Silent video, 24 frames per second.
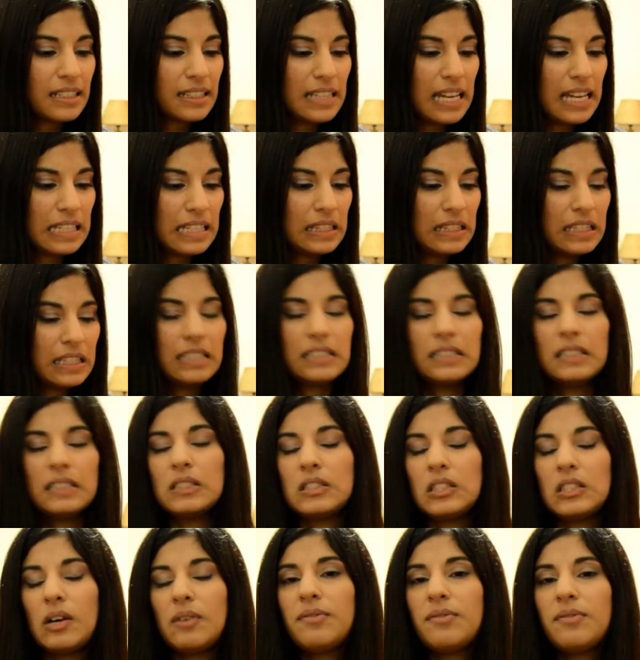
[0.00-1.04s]
that this
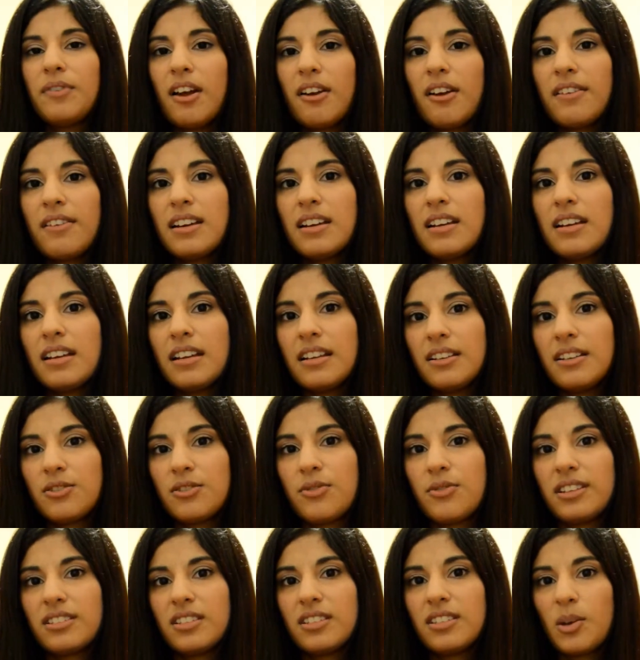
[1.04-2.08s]
is a very
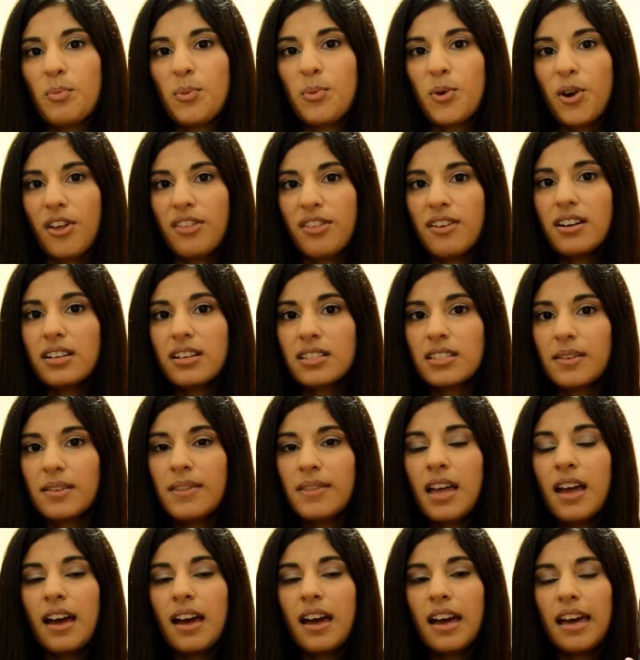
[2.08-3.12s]
interesting product,
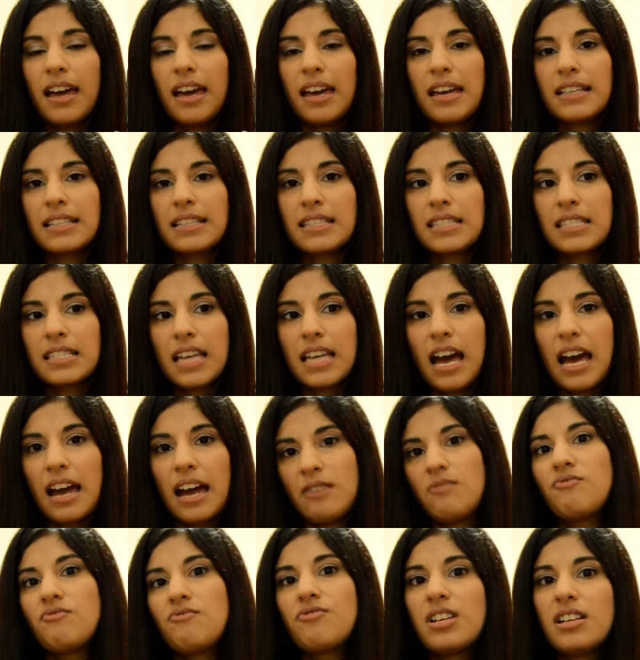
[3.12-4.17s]
and I
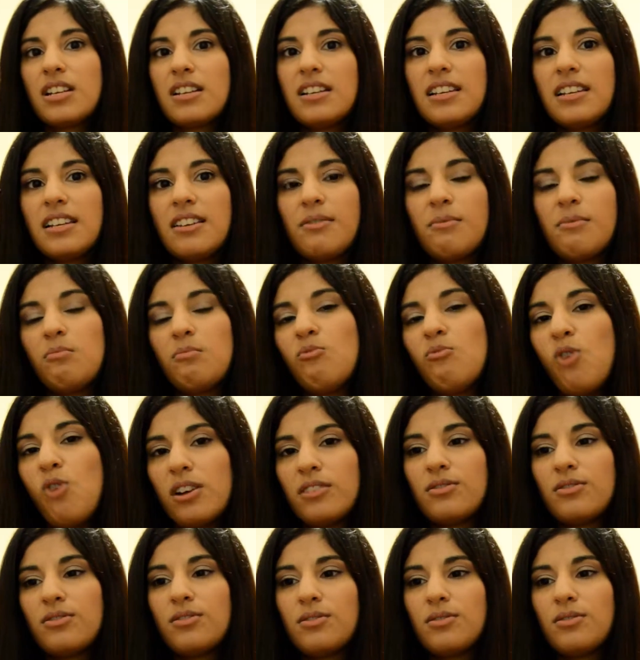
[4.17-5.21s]
really
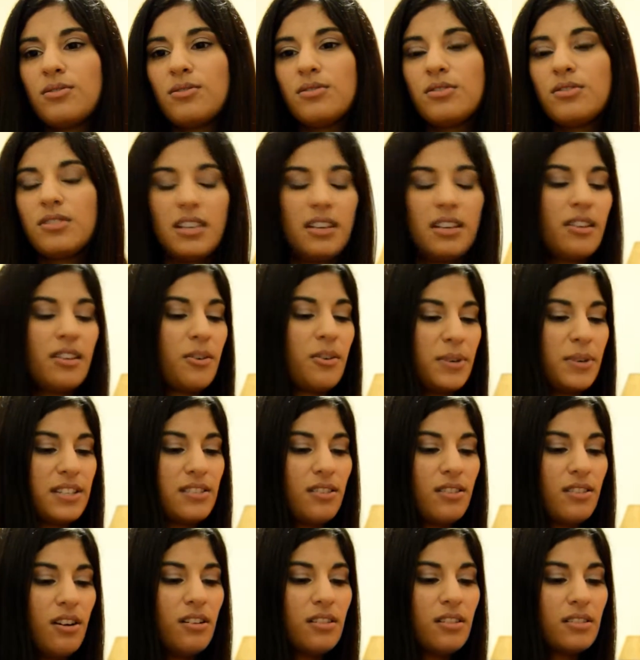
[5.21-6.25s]
want to see the
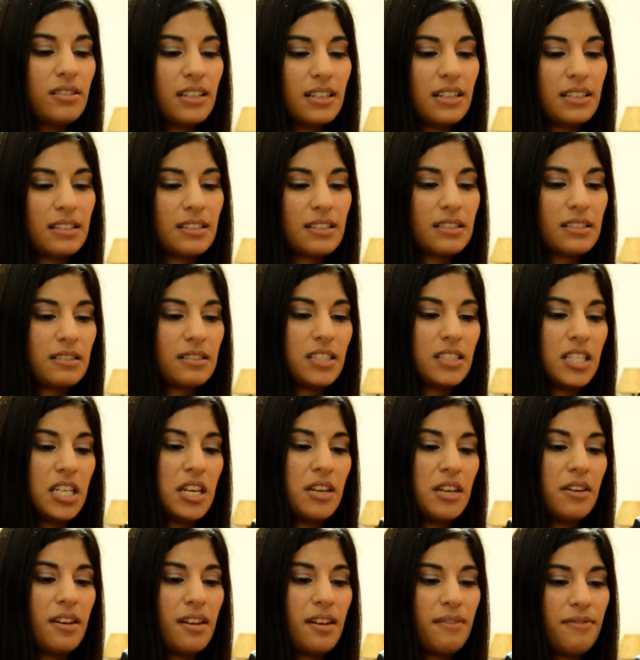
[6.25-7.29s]
results and
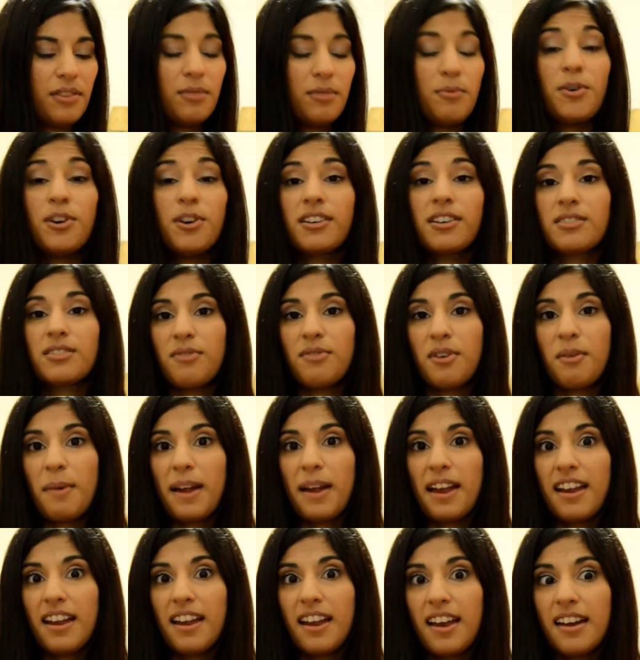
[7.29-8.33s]
see if it works for
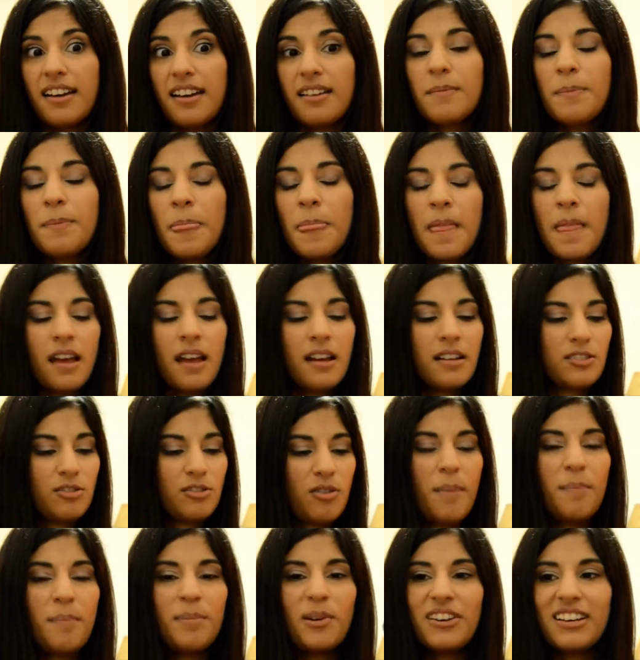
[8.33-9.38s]
my hair. So
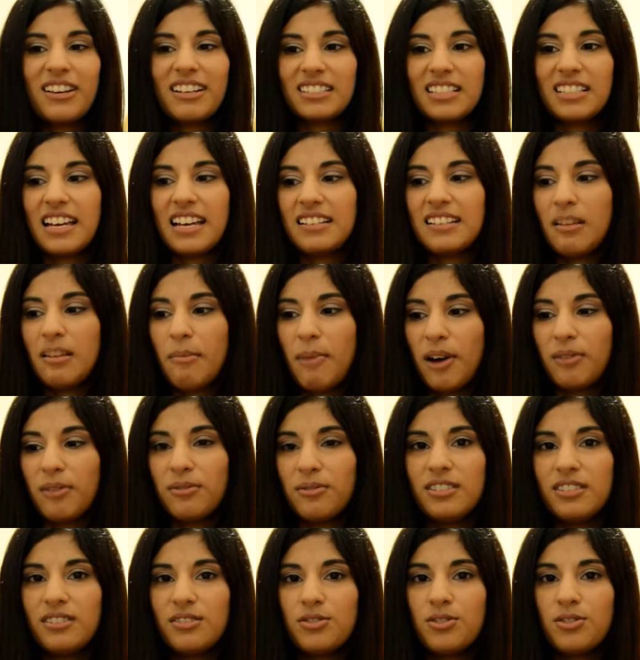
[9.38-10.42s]
I'm very excited about
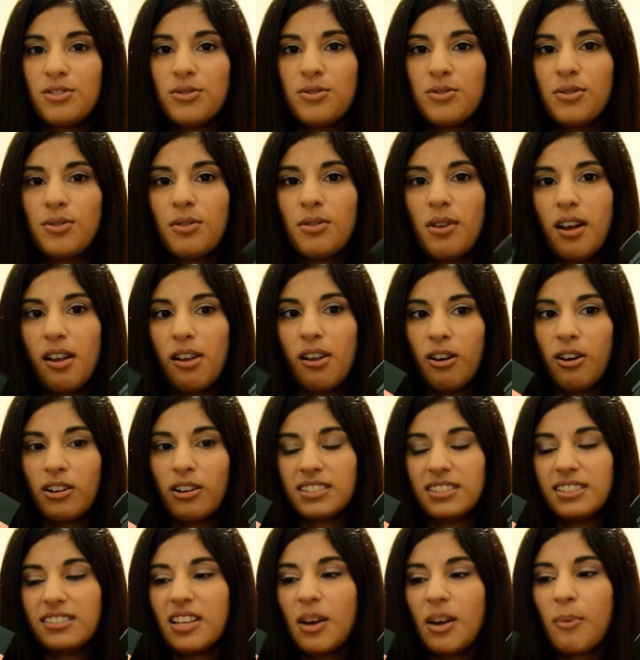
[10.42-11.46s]
these two
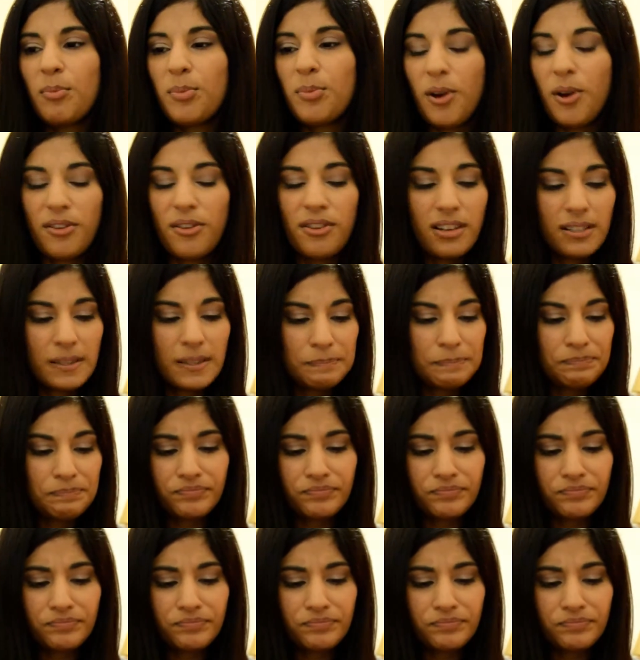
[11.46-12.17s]
L'Occitane products.